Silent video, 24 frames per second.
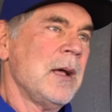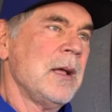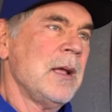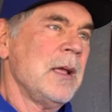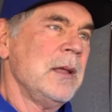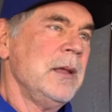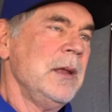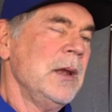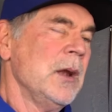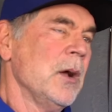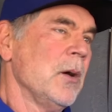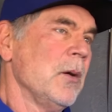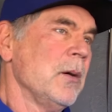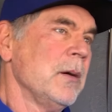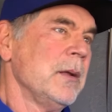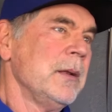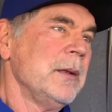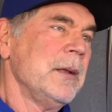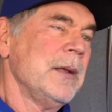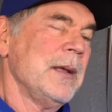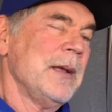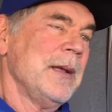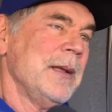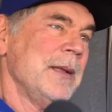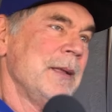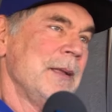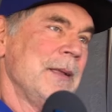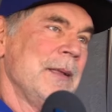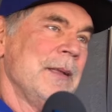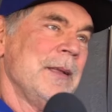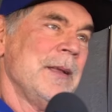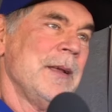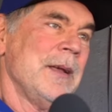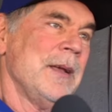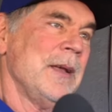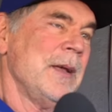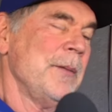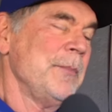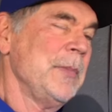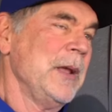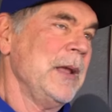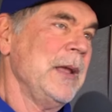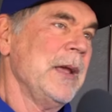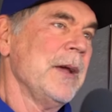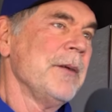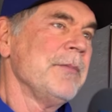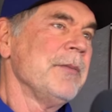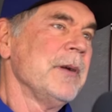You know,
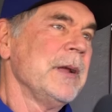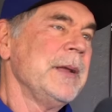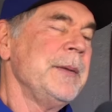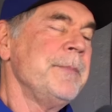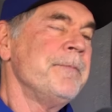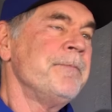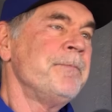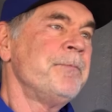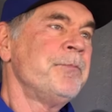every